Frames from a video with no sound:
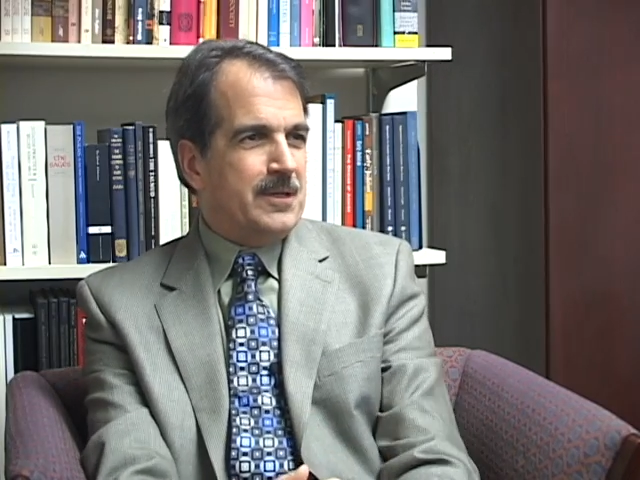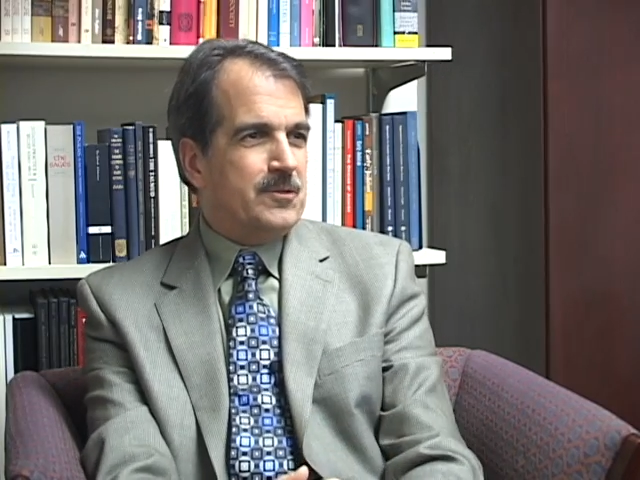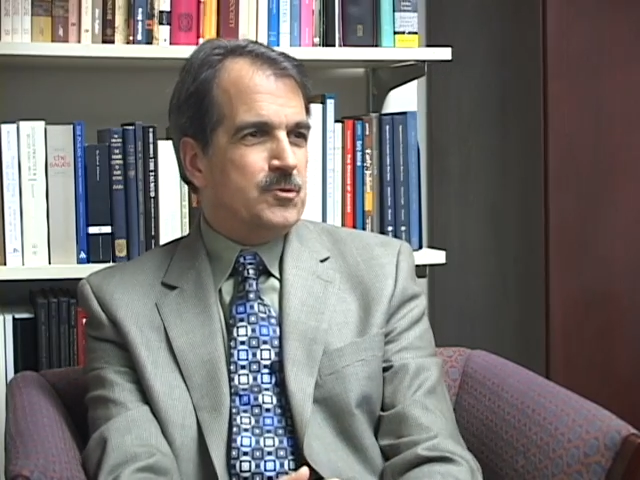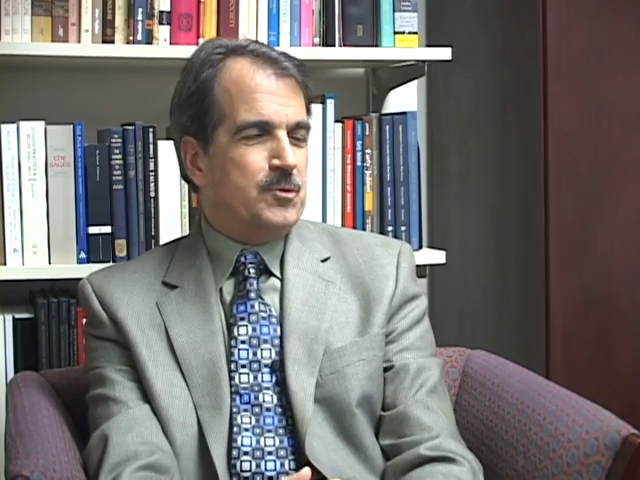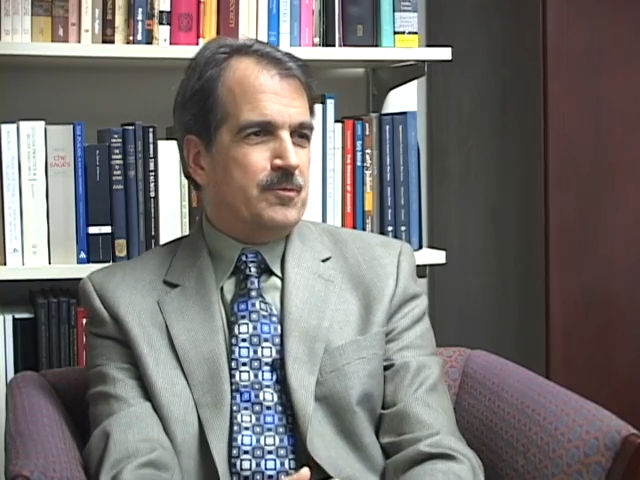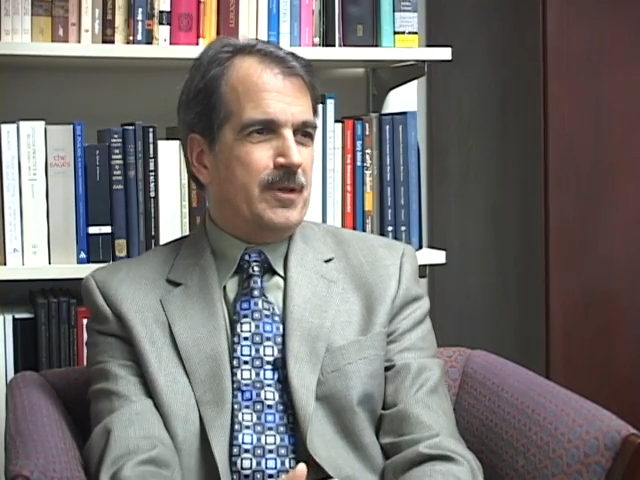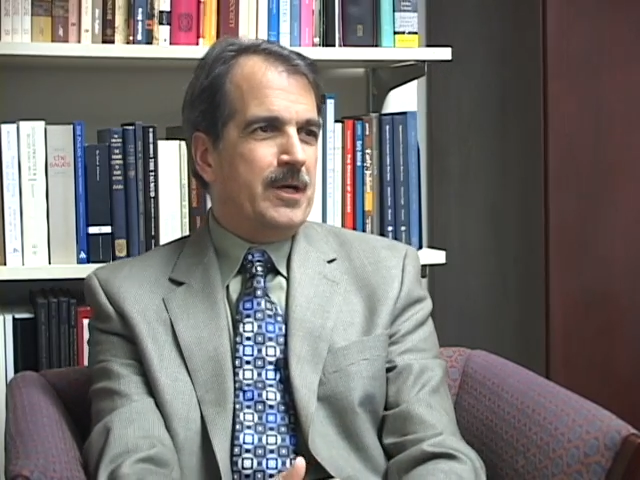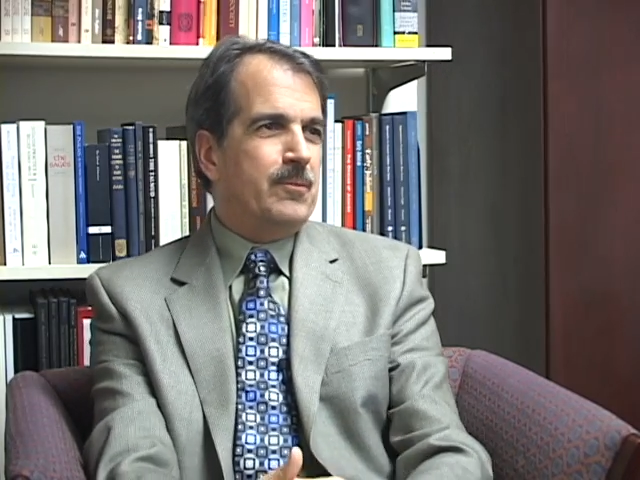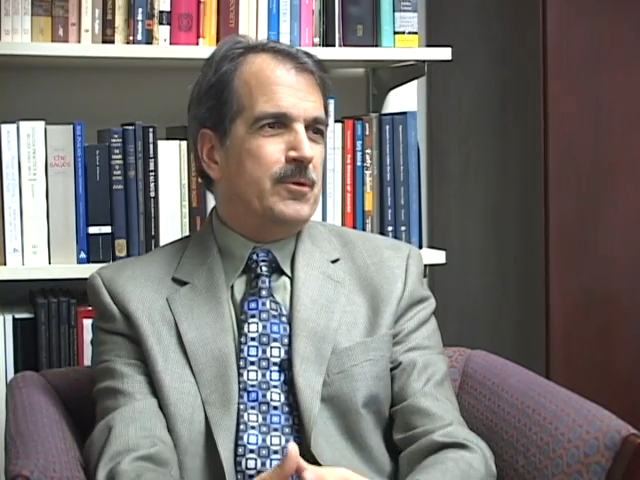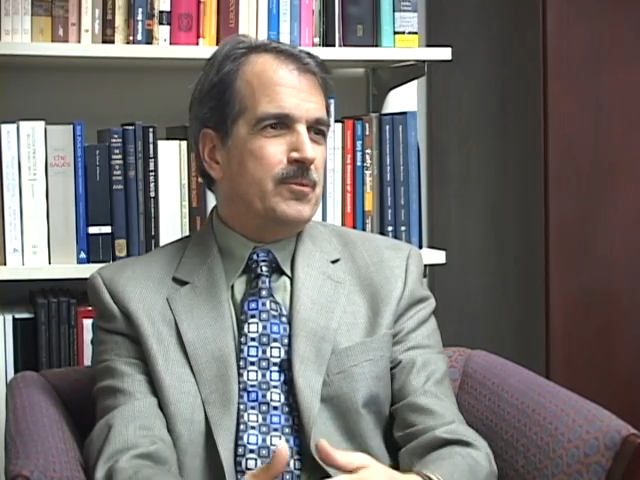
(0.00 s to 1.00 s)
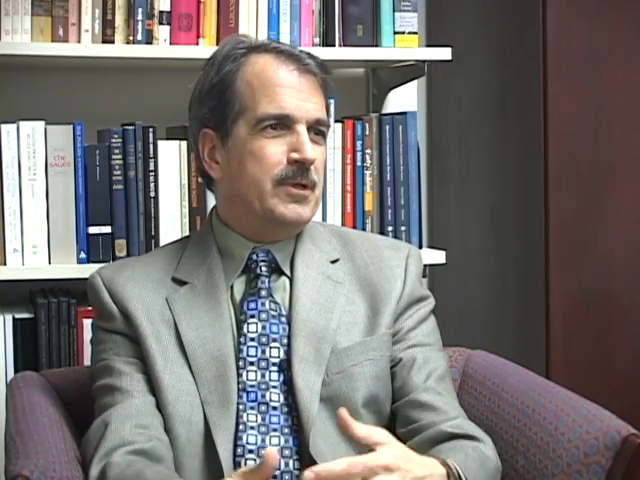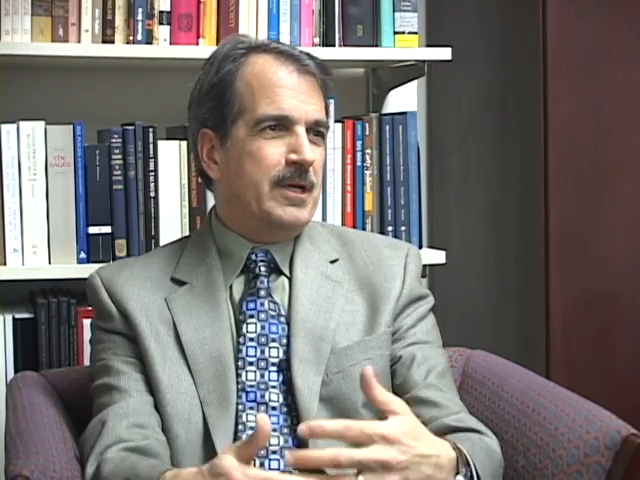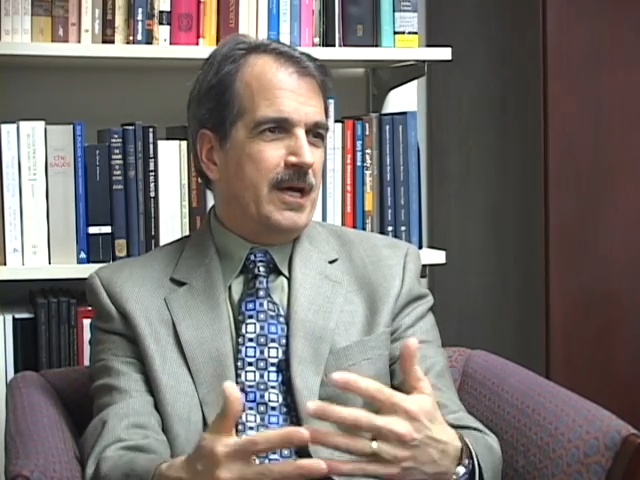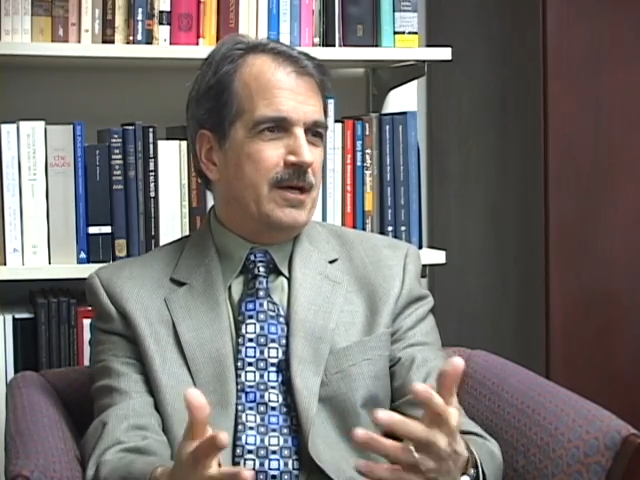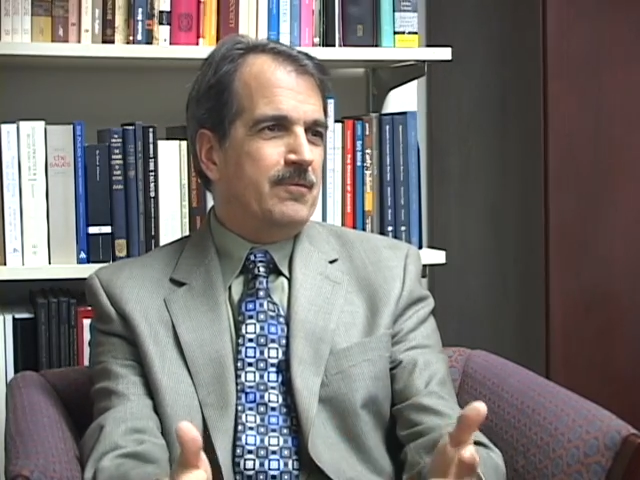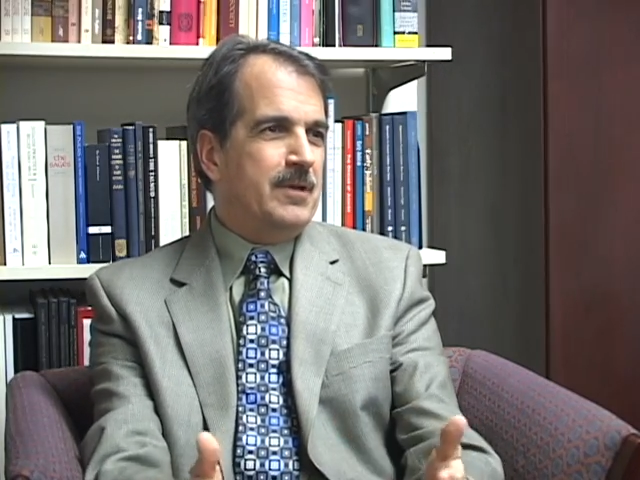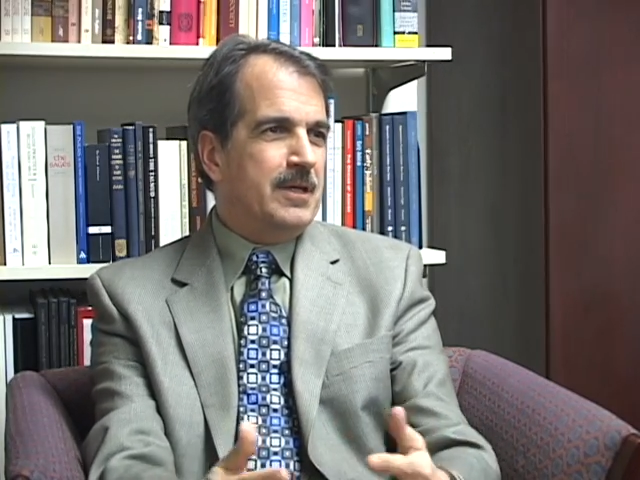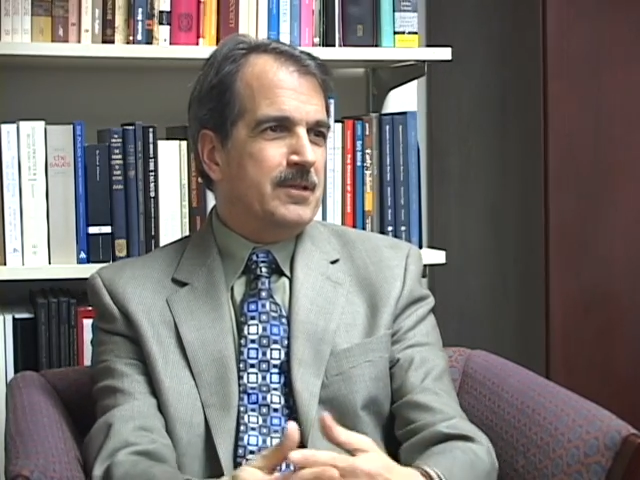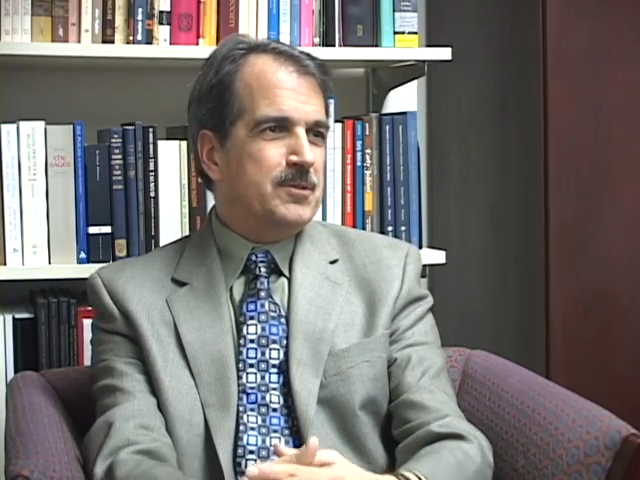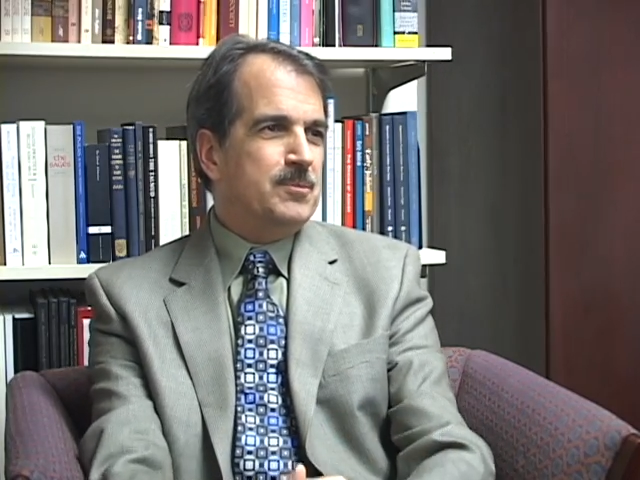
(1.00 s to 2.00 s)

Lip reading: It's sort of like when we have an English